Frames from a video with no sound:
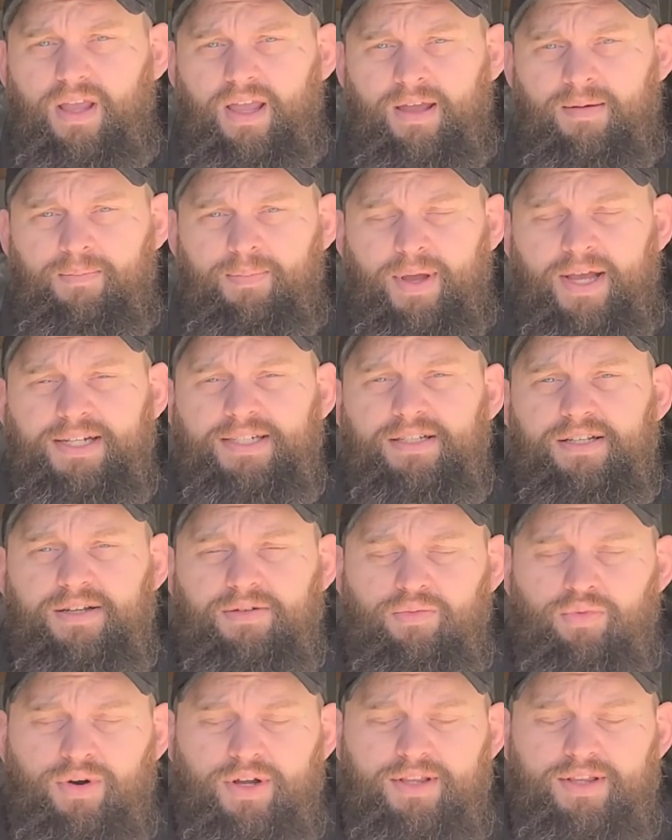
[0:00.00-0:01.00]
And
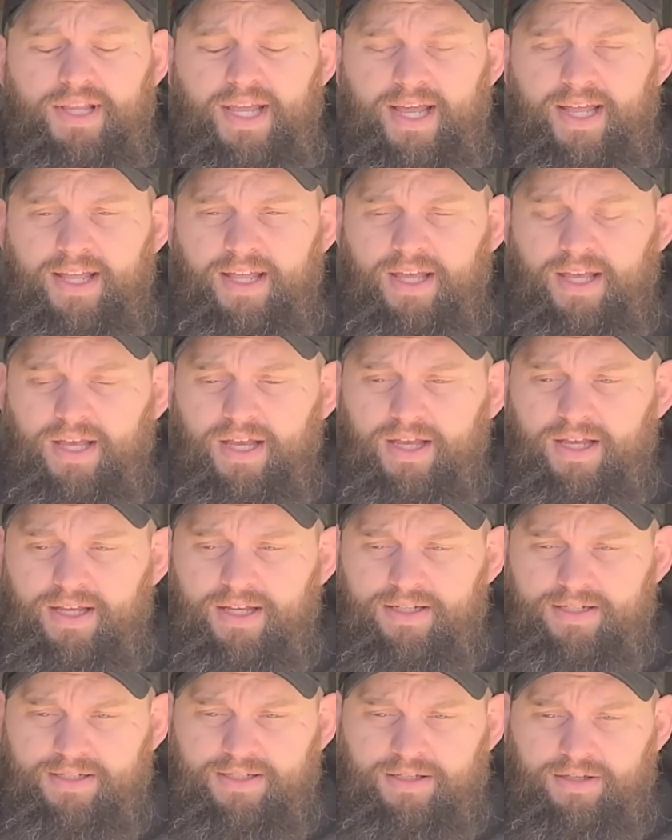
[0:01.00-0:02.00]
basically what that
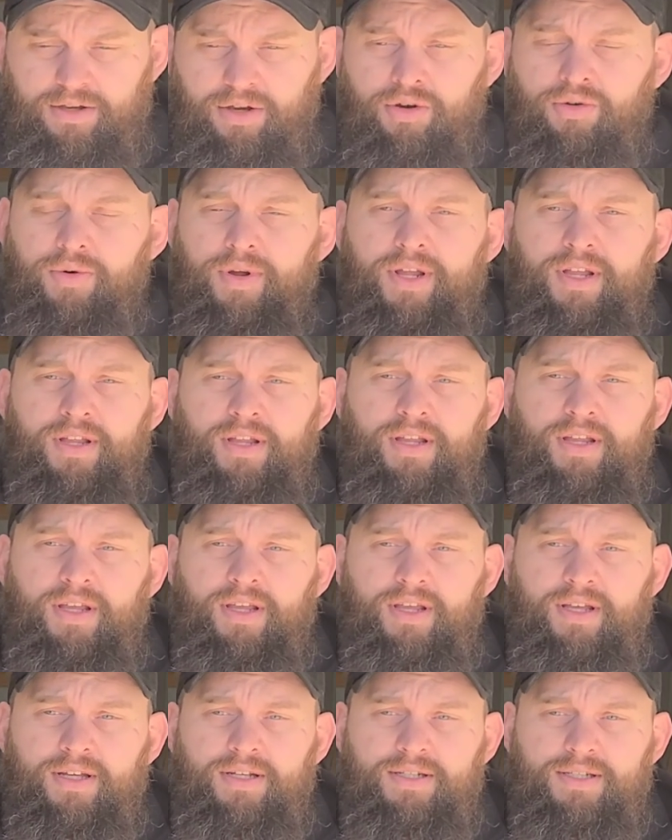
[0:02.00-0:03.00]
is doing
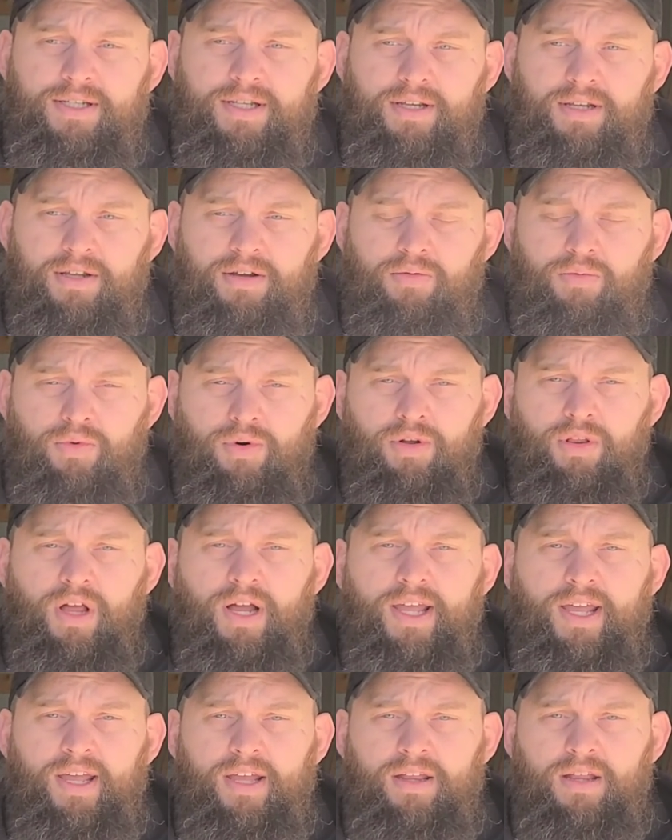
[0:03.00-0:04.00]
is, you know, we're
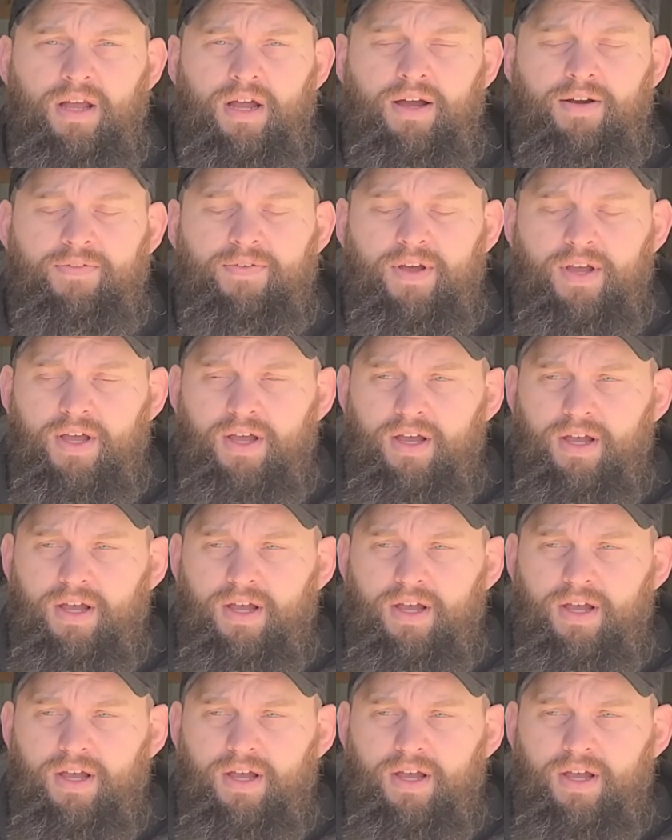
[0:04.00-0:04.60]
lucky enough